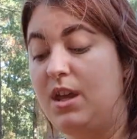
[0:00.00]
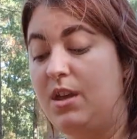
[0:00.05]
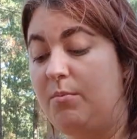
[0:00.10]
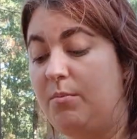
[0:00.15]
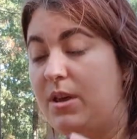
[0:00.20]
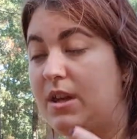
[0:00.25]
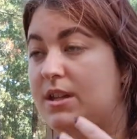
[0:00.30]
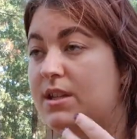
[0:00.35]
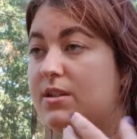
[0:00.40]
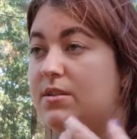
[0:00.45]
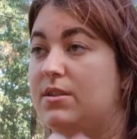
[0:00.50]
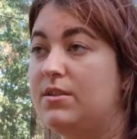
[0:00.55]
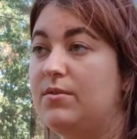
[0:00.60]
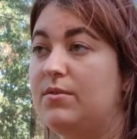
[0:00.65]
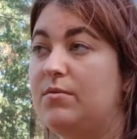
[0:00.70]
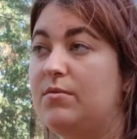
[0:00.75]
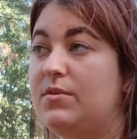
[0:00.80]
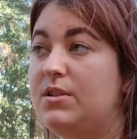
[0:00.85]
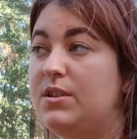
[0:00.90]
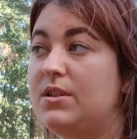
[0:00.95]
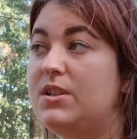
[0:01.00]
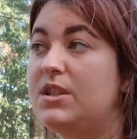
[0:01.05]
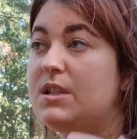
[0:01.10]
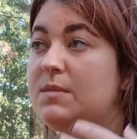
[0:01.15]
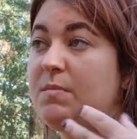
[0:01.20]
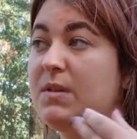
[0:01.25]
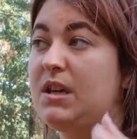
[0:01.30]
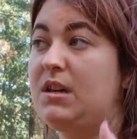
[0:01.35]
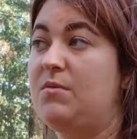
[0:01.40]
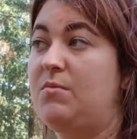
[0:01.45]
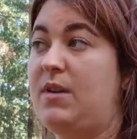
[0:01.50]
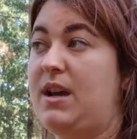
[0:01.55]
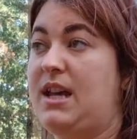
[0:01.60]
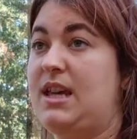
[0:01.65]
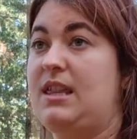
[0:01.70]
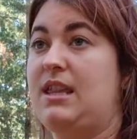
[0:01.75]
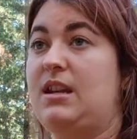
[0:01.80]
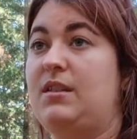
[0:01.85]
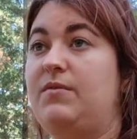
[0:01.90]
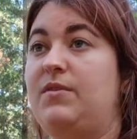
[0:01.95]
but to just be aware
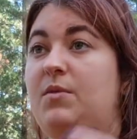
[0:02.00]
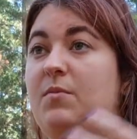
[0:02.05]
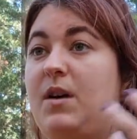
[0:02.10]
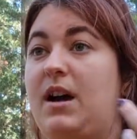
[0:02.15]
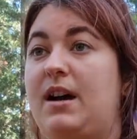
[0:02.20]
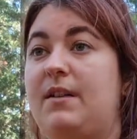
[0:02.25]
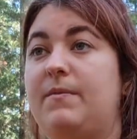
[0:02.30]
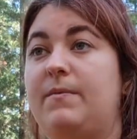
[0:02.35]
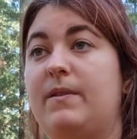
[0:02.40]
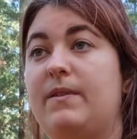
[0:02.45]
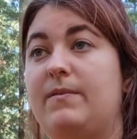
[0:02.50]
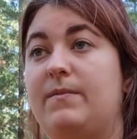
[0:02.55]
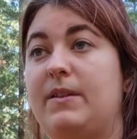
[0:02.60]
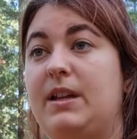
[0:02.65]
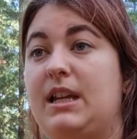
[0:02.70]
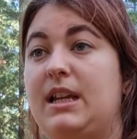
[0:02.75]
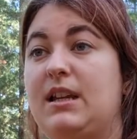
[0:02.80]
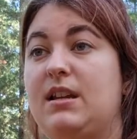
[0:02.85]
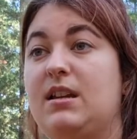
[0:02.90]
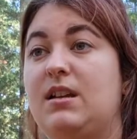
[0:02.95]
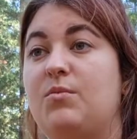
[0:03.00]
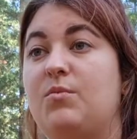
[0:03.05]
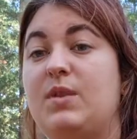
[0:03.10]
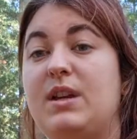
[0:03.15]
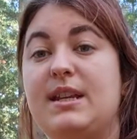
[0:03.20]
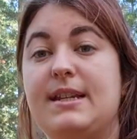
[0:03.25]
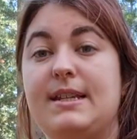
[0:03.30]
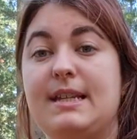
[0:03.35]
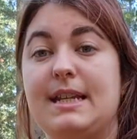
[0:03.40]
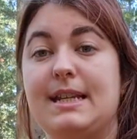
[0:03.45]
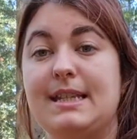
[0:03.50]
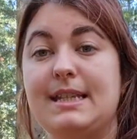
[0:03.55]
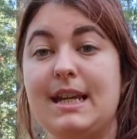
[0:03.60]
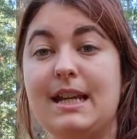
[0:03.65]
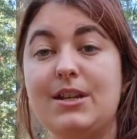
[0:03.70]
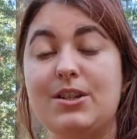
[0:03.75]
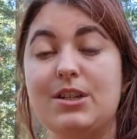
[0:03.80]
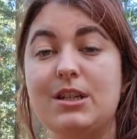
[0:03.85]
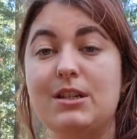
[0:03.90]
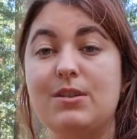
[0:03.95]
that if you are feeling weird
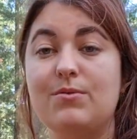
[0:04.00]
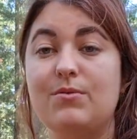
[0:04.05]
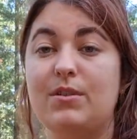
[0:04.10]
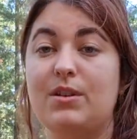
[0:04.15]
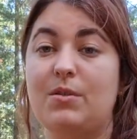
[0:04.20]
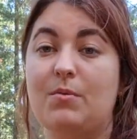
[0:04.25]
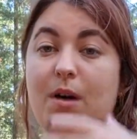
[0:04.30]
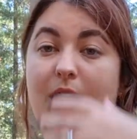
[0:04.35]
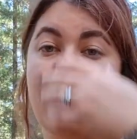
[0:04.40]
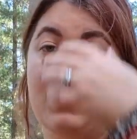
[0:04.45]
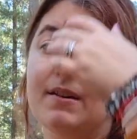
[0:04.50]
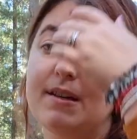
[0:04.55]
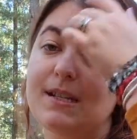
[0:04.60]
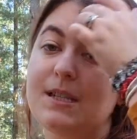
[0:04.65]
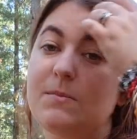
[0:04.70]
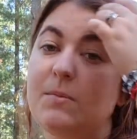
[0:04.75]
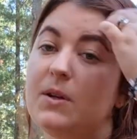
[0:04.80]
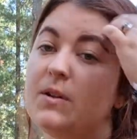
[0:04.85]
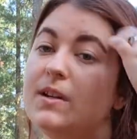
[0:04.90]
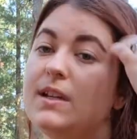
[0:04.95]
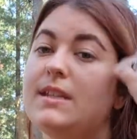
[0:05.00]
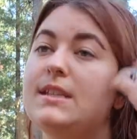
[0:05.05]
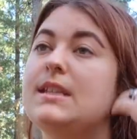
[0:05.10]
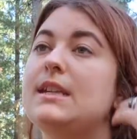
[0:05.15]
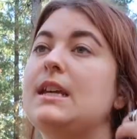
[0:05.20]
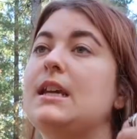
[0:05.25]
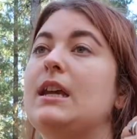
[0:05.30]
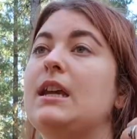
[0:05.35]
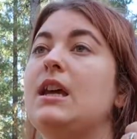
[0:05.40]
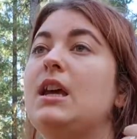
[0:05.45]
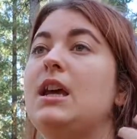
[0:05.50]
sensations or you are experiencing